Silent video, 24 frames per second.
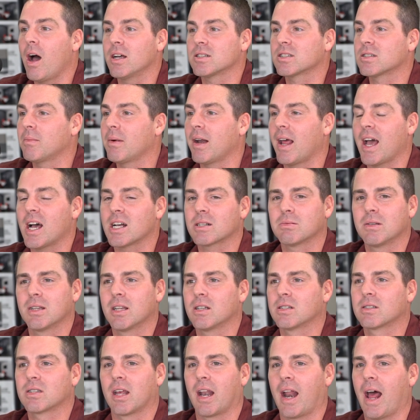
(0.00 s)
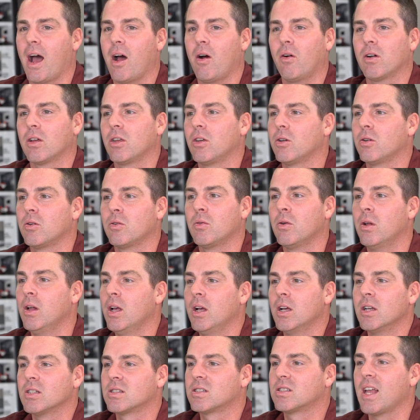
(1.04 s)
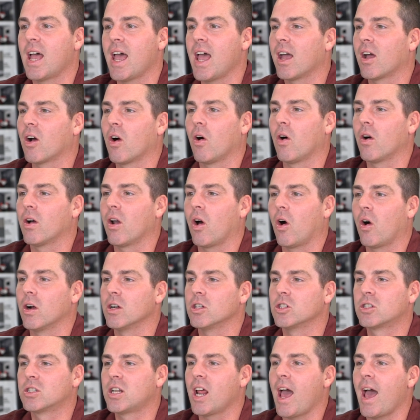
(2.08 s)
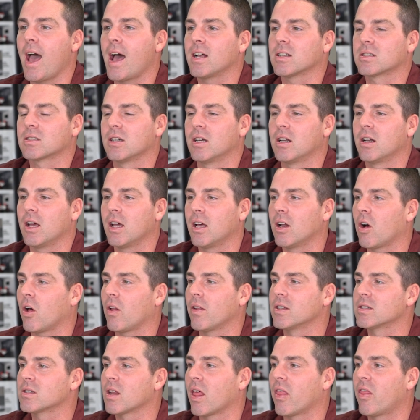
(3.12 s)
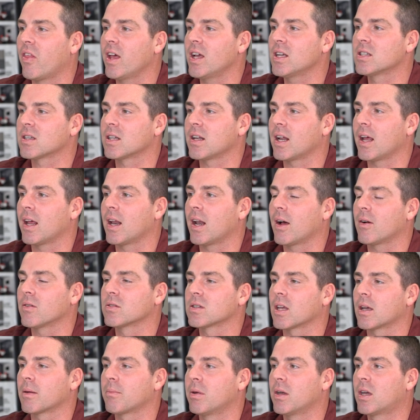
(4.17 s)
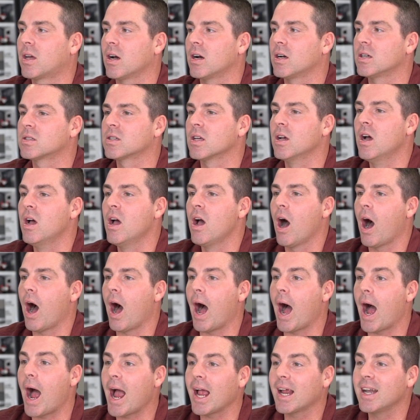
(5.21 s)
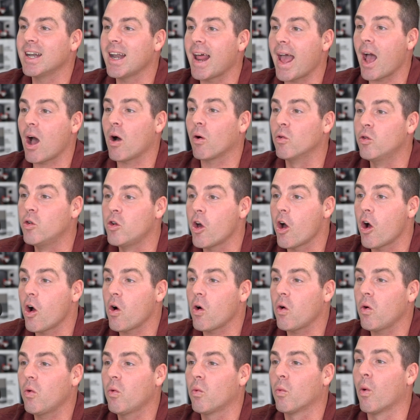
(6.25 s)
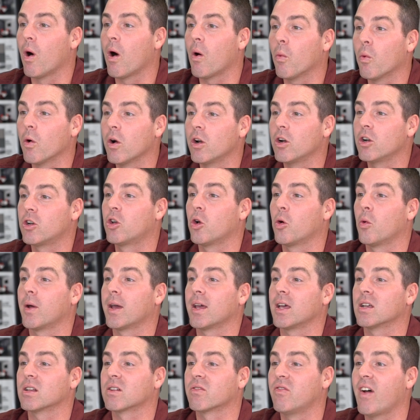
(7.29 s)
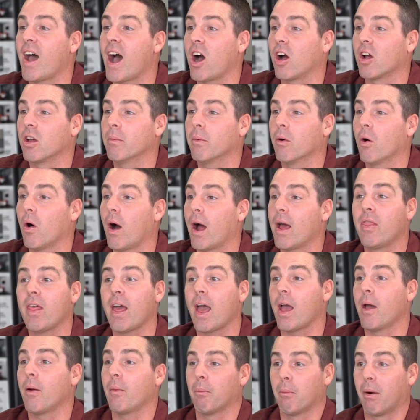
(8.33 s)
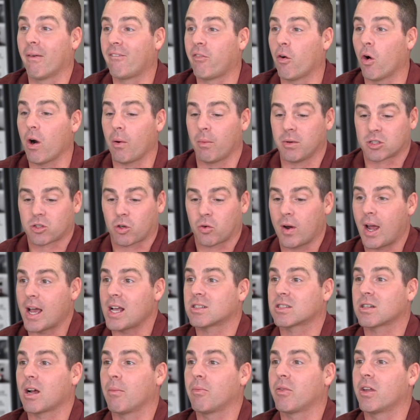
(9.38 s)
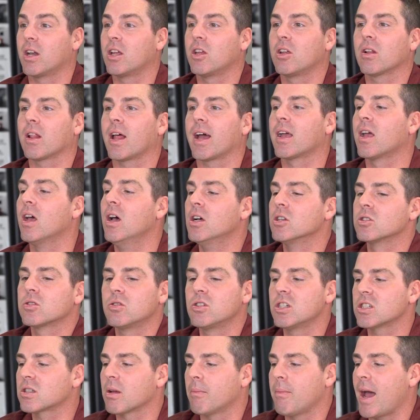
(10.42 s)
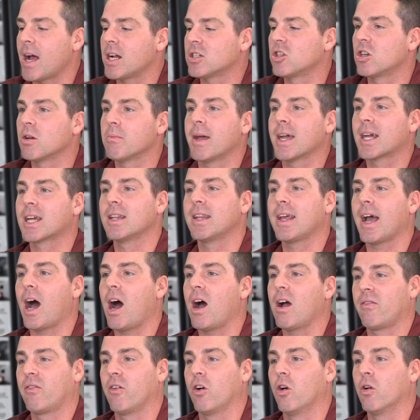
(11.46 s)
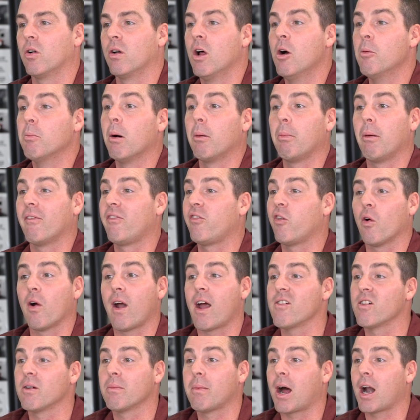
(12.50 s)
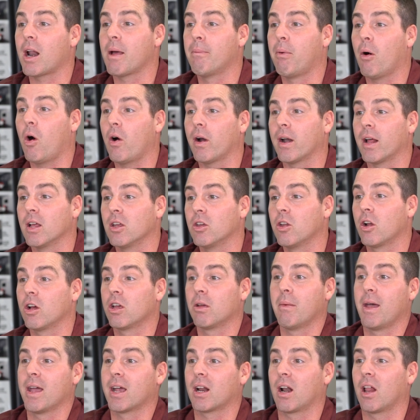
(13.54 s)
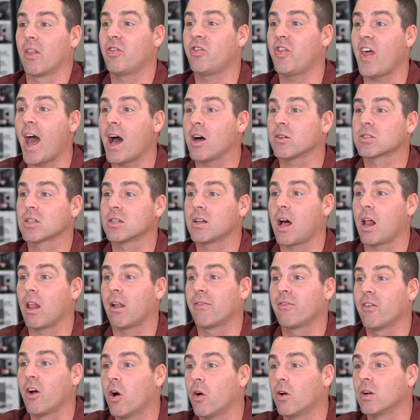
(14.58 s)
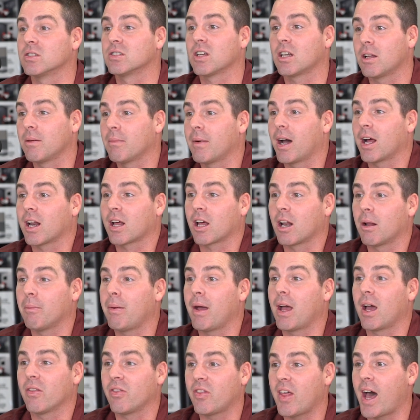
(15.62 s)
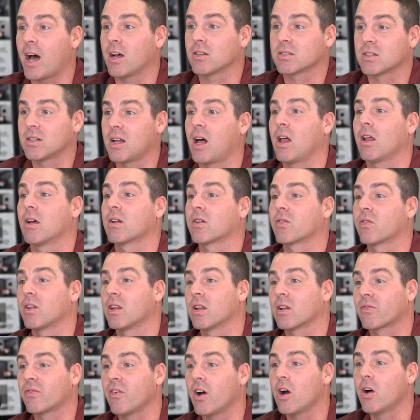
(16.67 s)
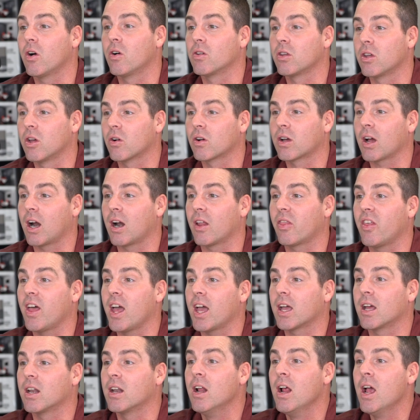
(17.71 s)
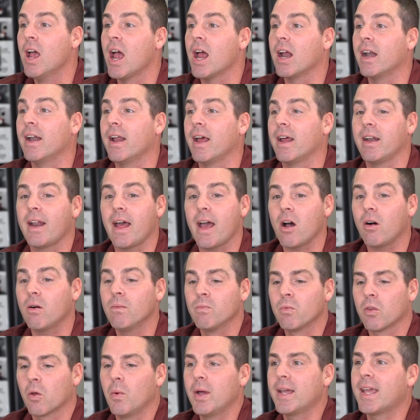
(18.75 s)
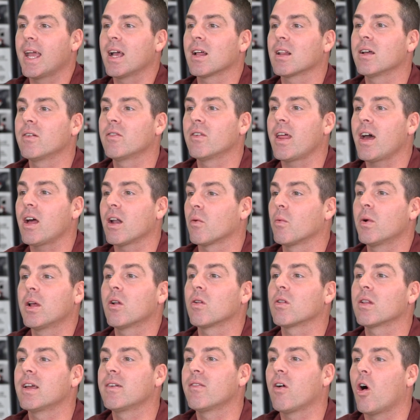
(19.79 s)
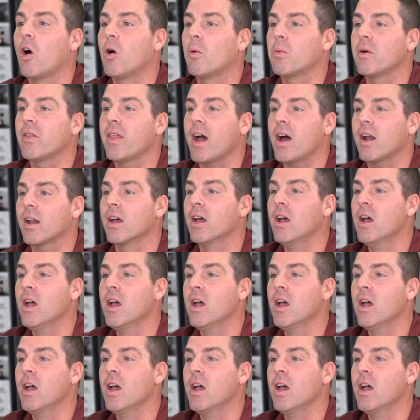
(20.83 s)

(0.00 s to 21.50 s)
Somebody asked me this, said, how are you staying on task and all these other things? And I was like, because I now know what we're doing is valuable. Yeah. Before it was create something and you're like, so just imagine you're making the iPhone, but before everybody bought it, you're making $1,000 phone. Is anybody going to pay $1,000 for this phone? Kind of thing. And now we can't live without it. We don't leave home without it.